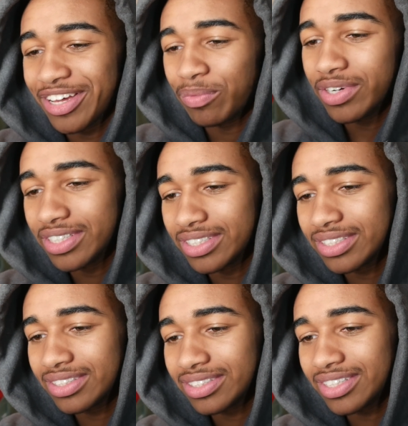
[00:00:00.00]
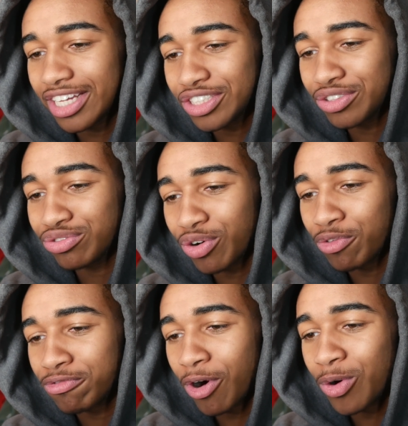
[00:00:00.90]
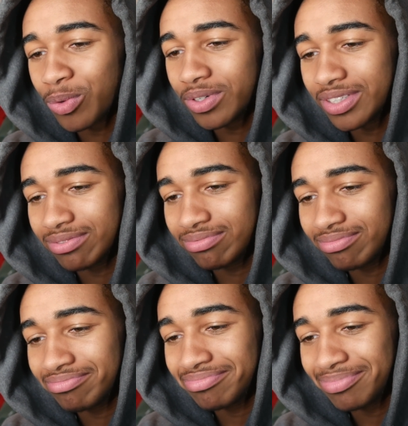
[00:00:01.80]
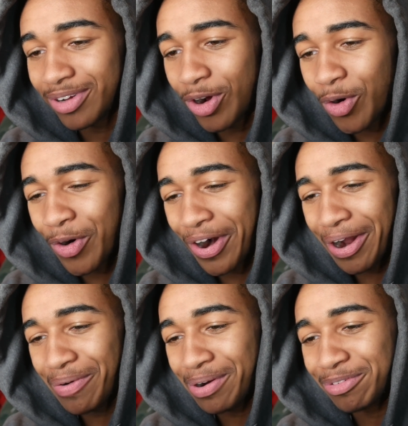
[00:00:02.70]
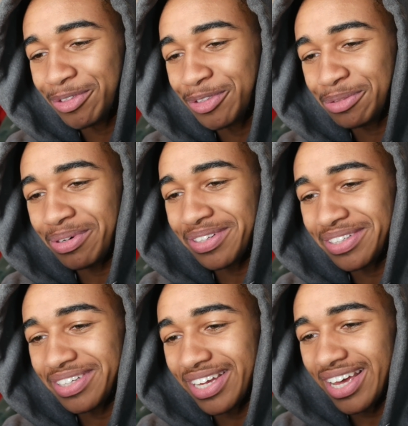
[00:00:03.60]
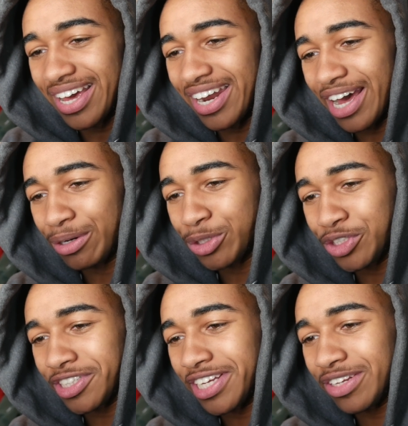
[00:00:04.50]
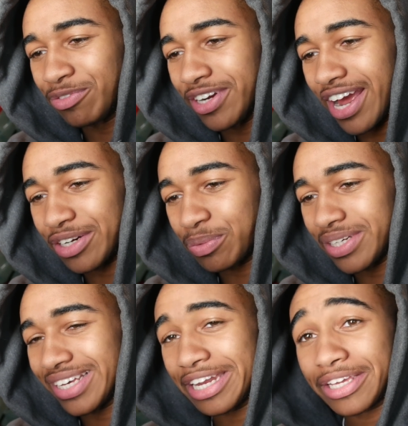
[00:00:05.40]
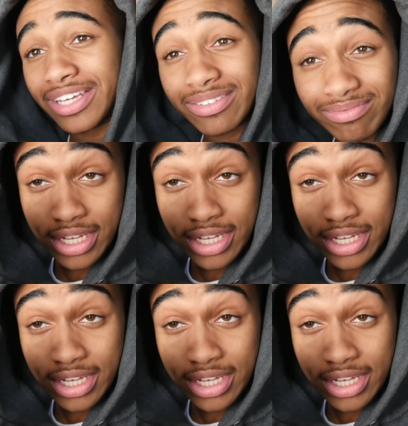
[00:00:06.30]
What is testrophone, or however you spell it, and how should react when getting it?